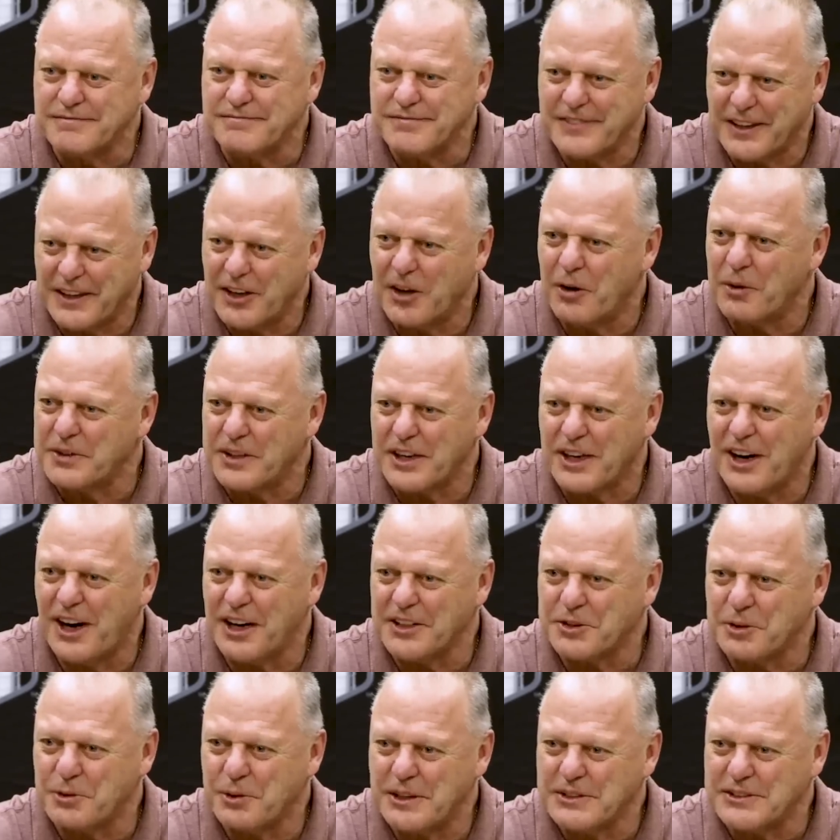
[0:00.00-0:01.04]
They know what the
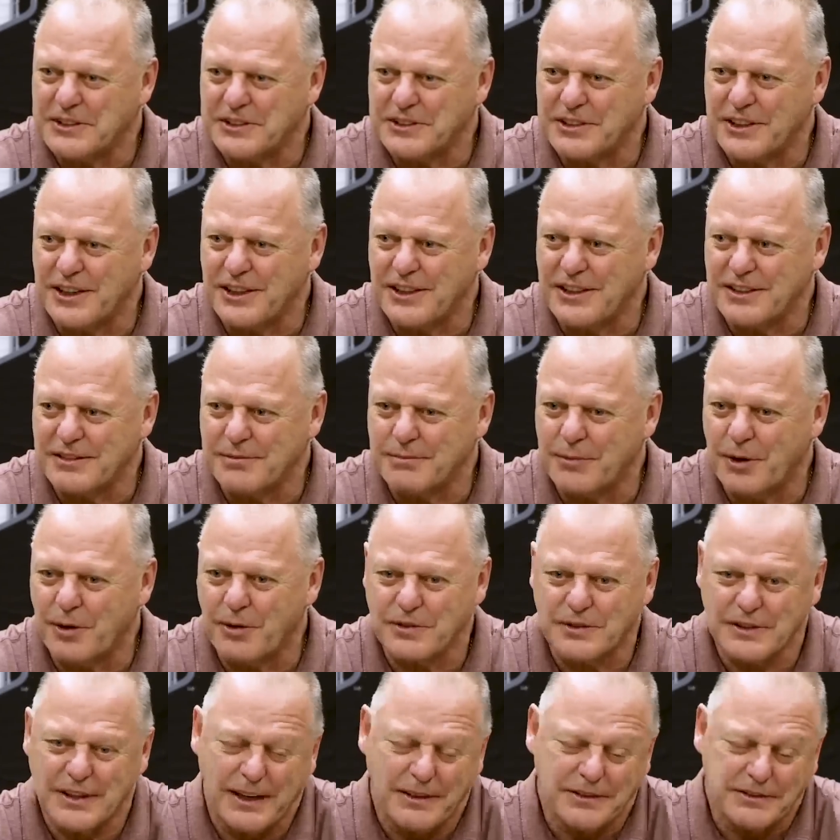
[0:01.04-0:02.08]
consequences are, and
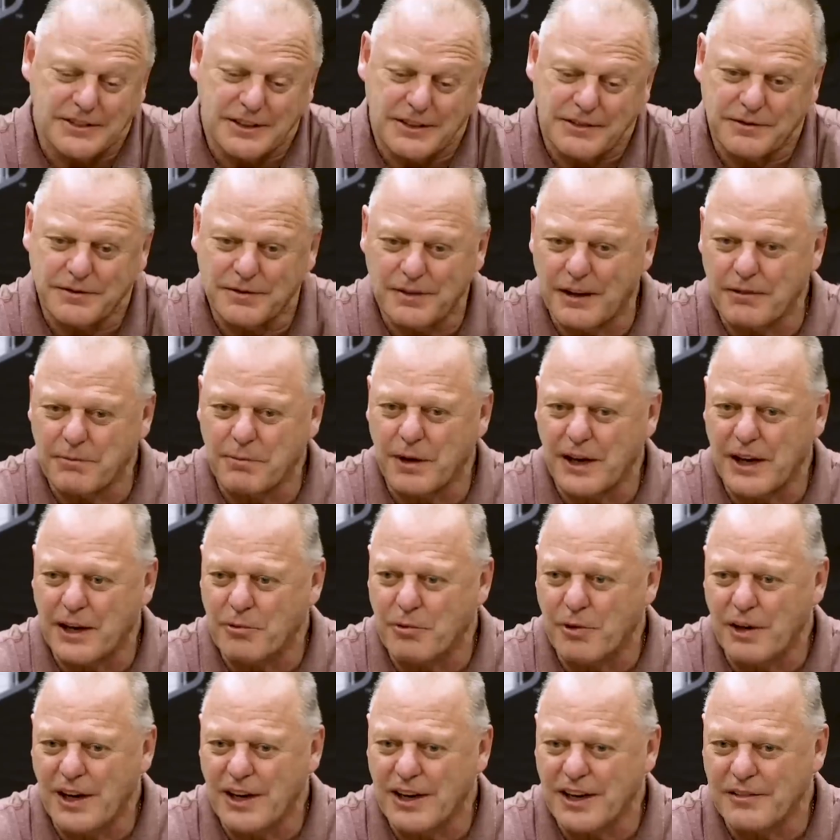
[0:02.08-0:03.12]
both teams have, have played
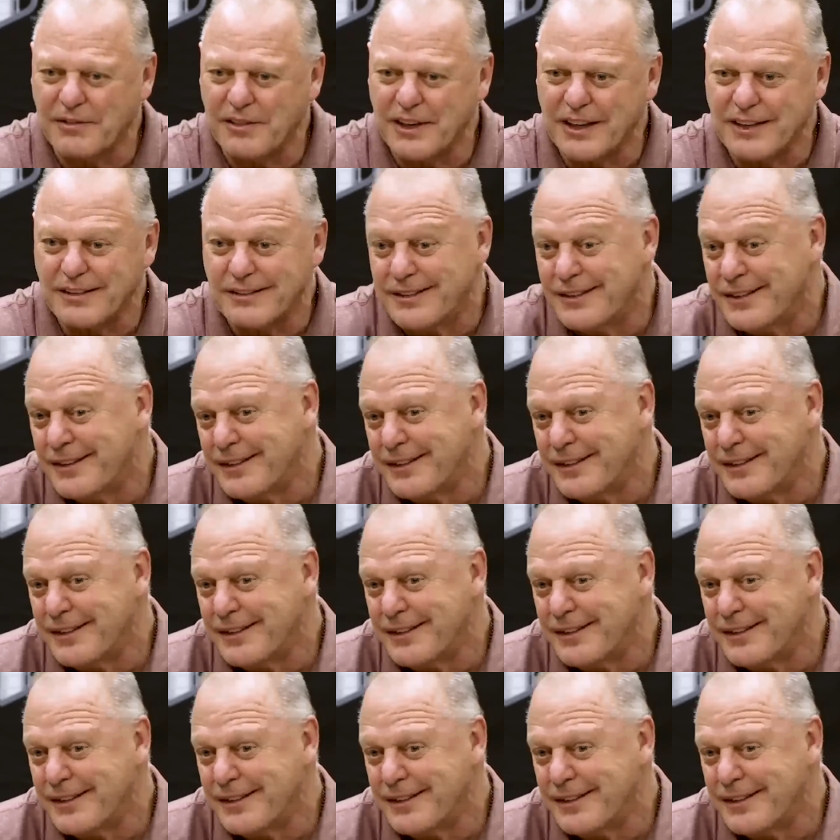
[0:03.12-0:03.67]
well. I mean,